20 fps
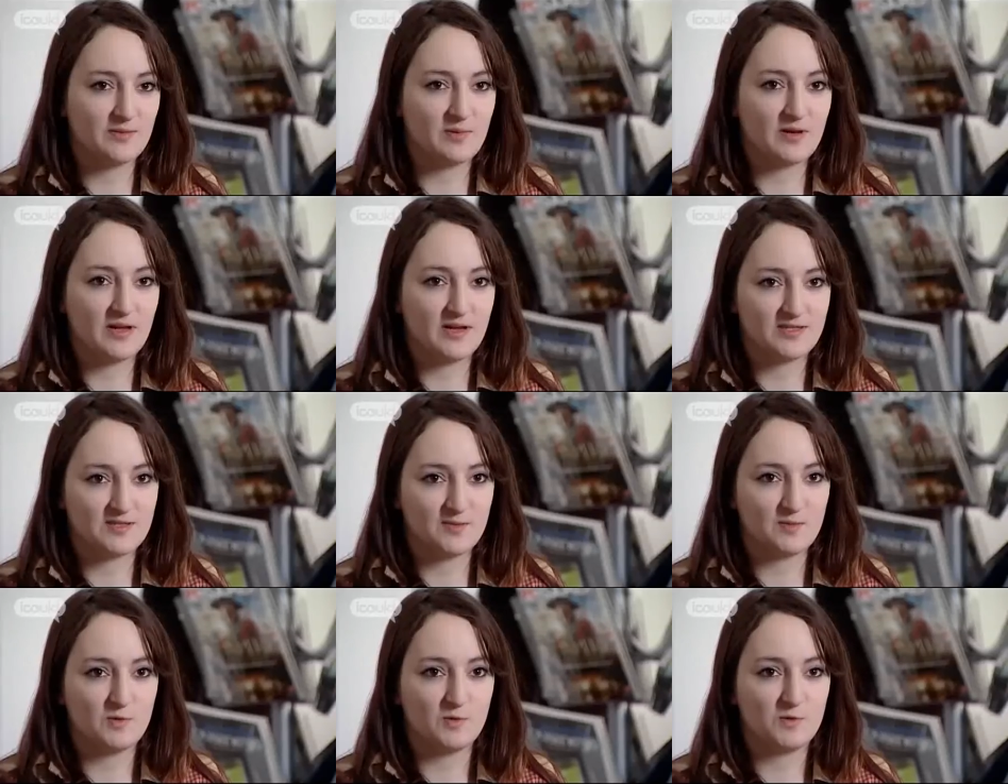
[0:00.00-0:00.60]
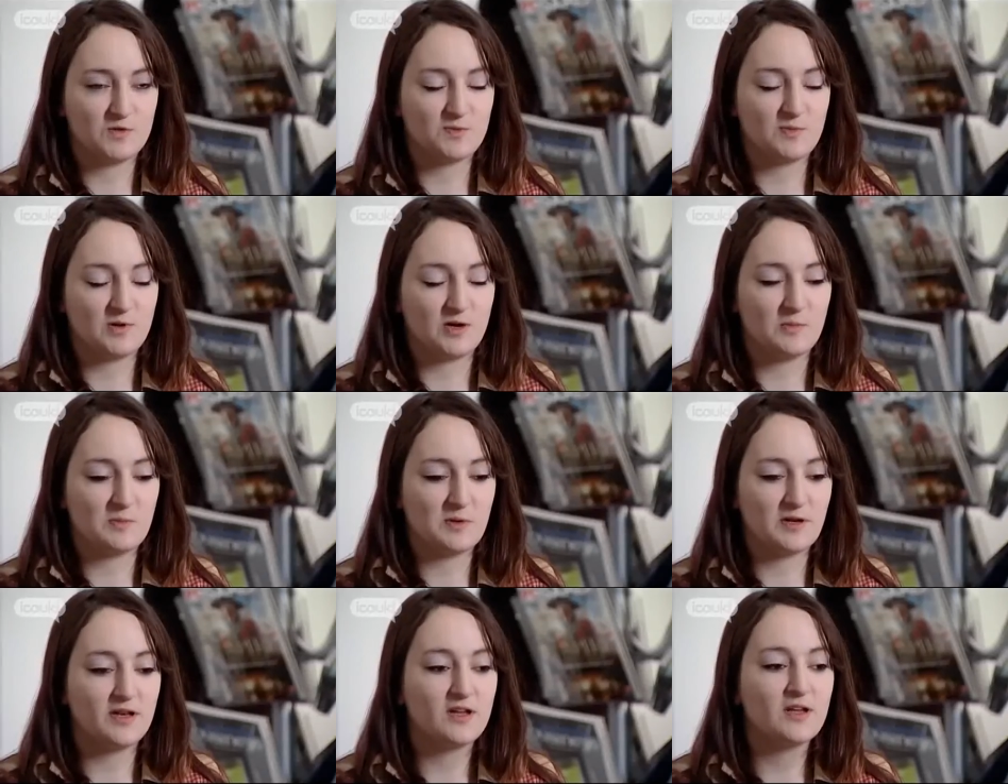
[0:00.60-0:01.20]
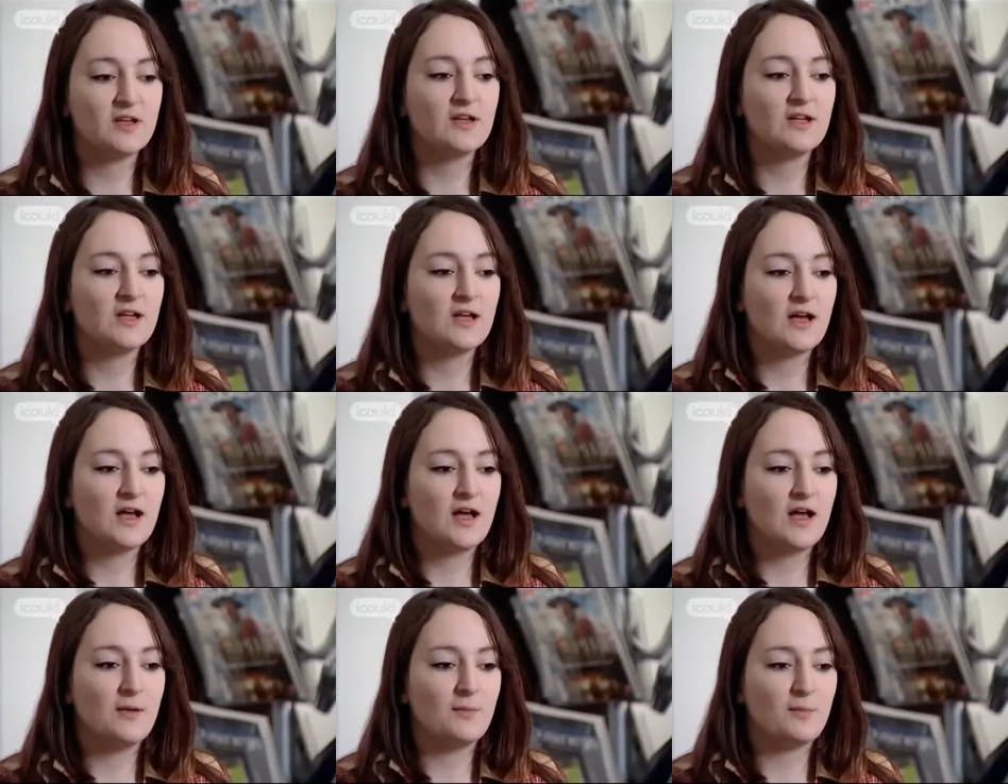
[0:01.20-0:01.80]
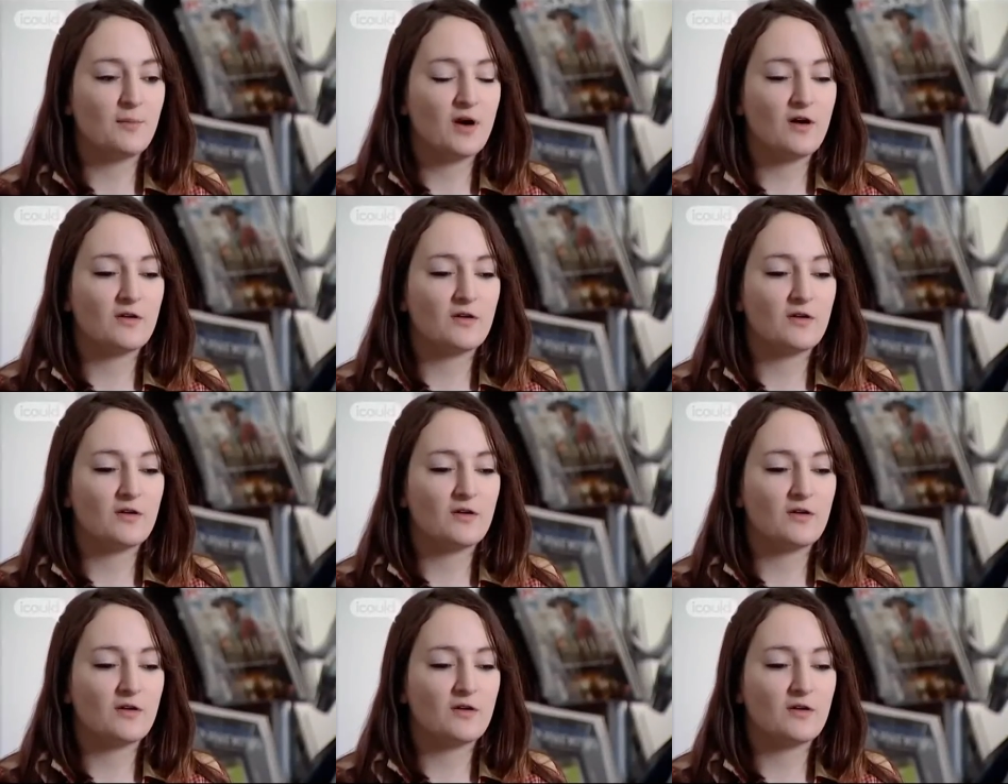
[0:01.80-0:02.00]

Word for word: in the player support department. Um,